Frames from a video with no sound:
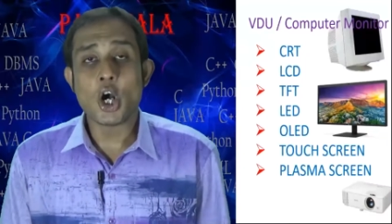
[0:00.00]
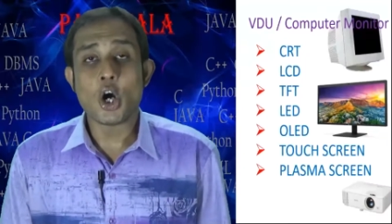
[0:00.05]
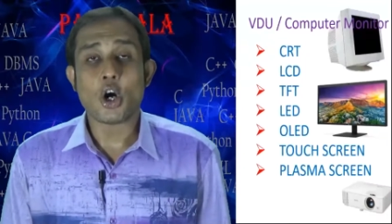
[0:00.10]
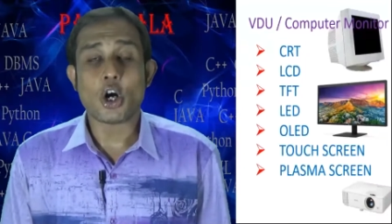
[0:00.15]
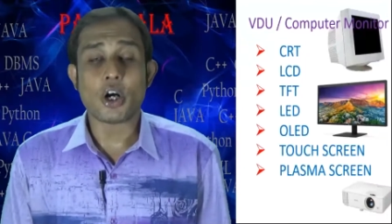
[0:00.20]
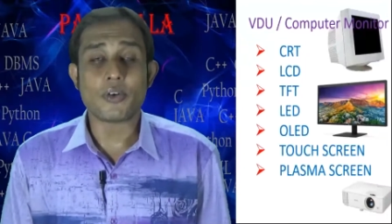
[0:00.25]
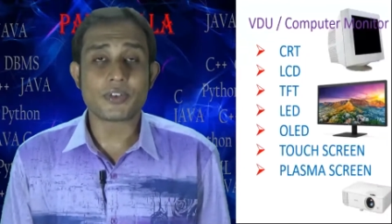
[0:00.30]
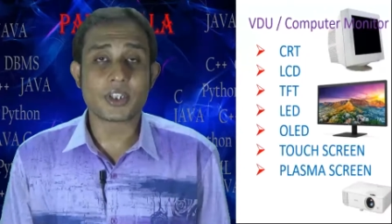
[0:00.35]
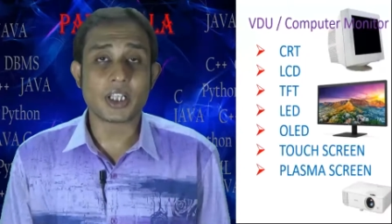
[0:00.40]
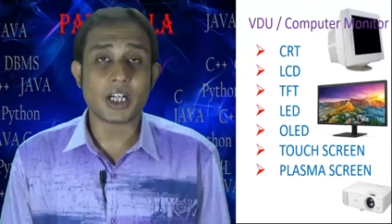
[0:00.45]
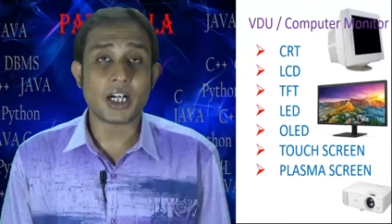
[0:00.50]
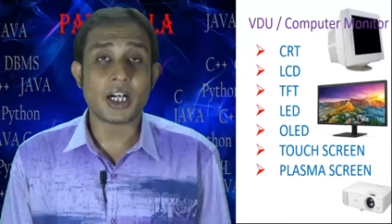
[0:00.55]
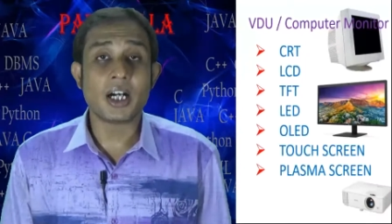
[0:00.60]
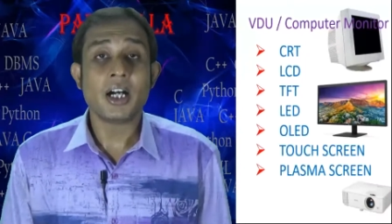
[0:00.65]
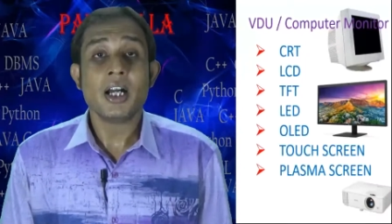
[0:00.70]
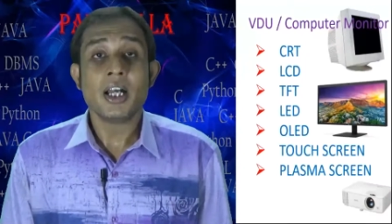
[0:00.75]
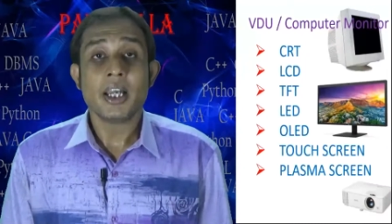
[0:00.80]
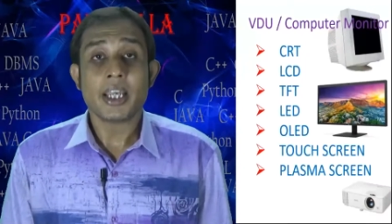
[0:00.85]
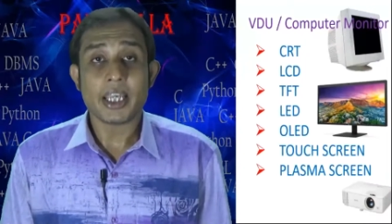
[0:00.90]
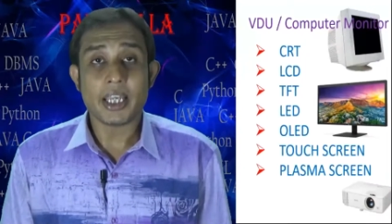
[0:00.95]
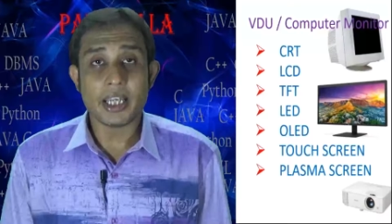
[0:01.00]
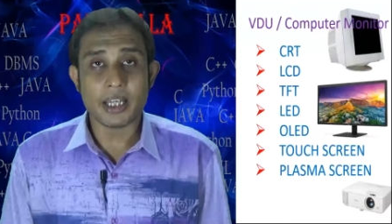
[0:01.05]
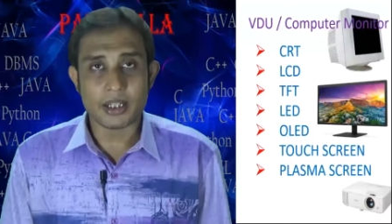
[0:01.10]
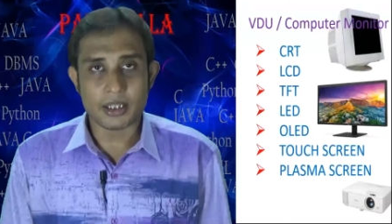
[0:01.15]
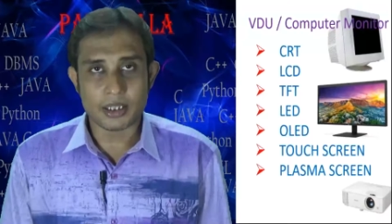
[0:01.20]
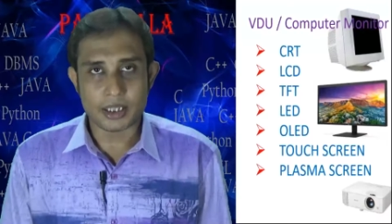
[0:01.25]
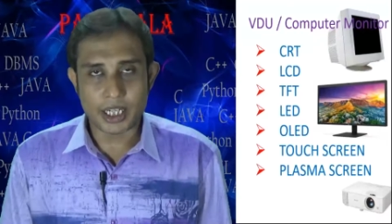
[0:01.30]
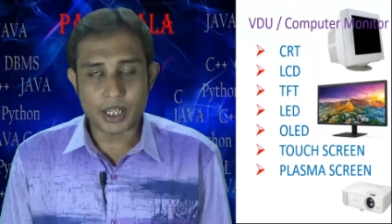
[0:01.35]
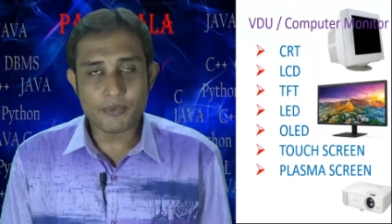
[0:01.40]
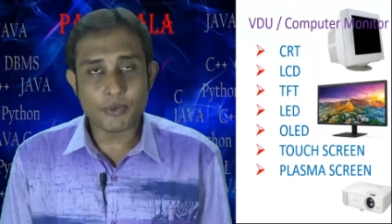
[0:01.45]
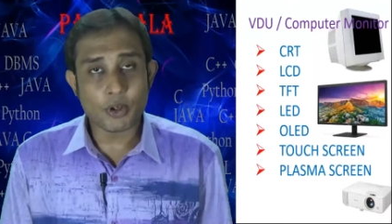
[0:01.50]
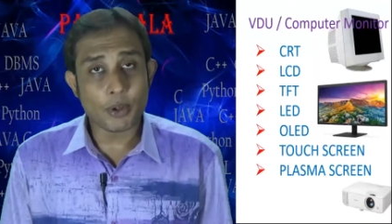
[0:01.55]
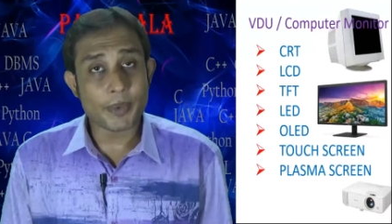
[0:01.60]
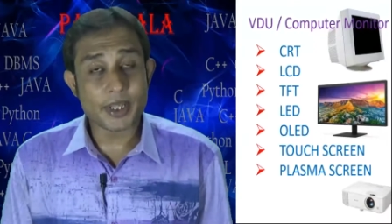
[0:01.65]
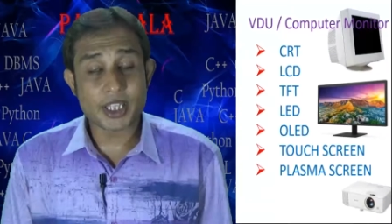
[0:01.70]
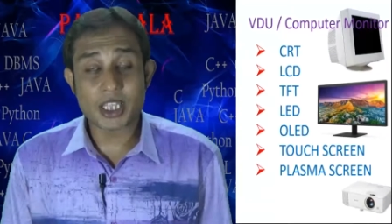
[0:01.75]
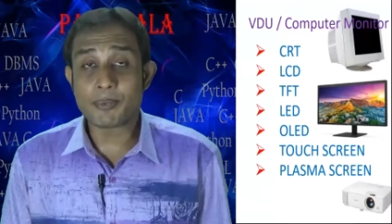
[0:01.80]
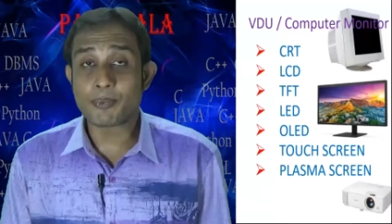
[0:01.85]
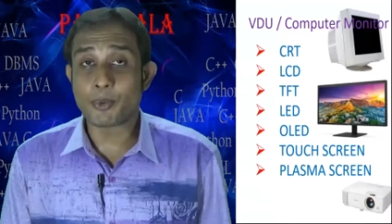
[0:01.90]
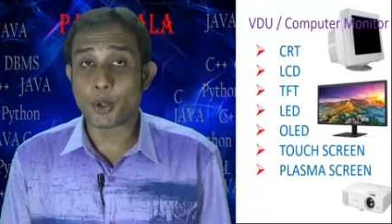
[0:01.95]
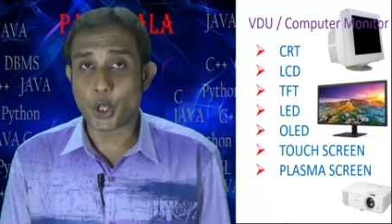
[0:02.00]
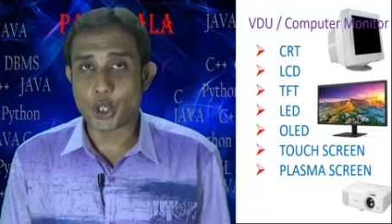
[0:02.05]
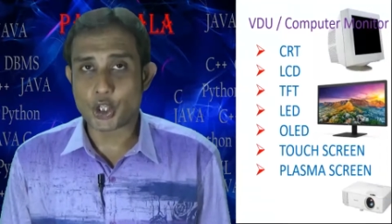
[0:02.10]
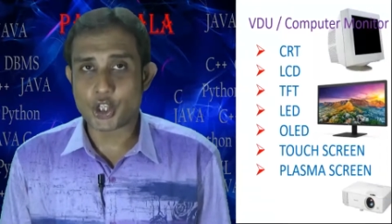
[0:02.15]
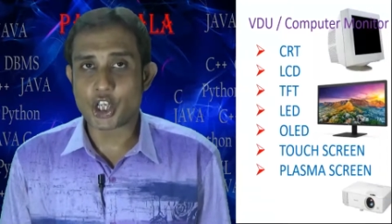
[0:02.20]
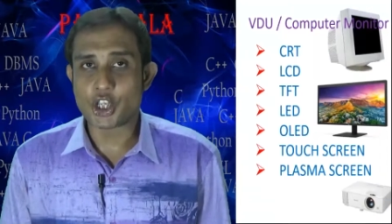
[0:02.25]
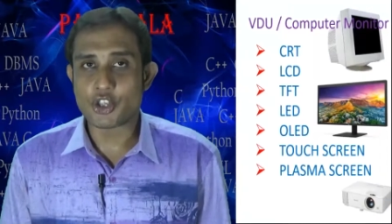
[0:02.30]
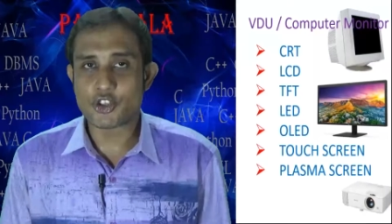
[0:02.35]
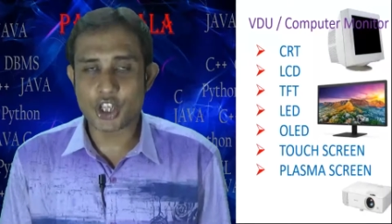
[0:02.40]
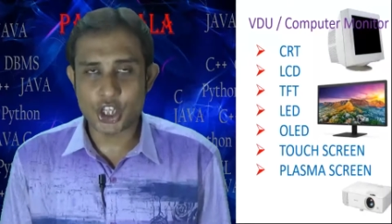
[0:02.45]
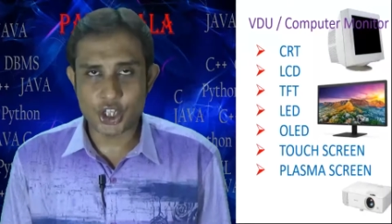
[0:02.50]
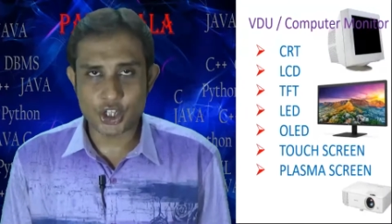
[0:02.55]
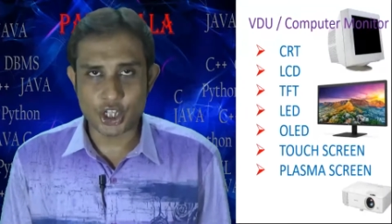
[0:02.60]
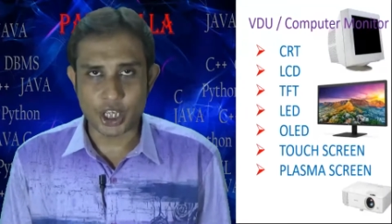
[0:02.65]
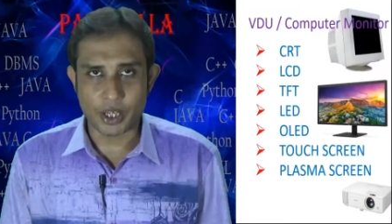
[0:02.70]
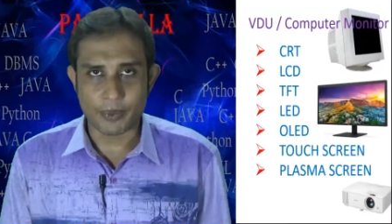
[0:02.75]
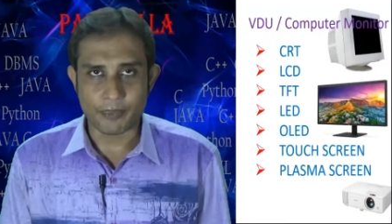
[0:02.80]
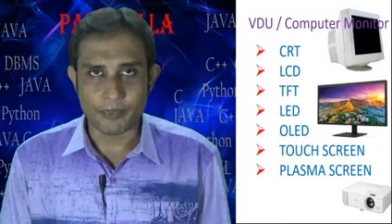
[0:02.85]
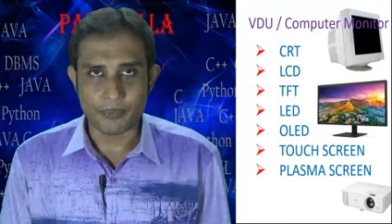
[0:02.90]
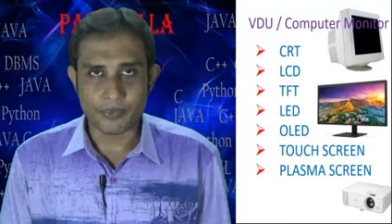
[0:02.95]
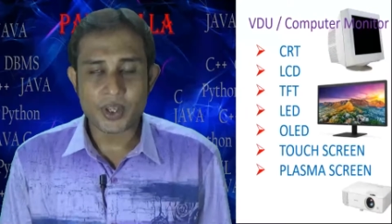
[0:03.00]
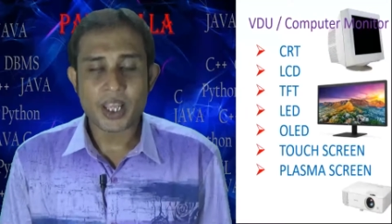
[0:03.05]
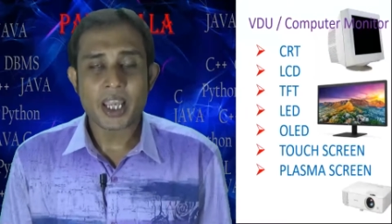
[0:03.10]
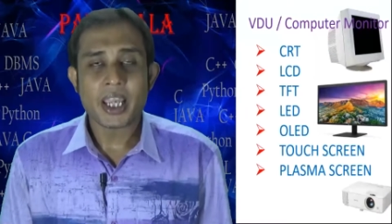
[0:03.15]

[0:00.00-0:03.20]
of the information processing system.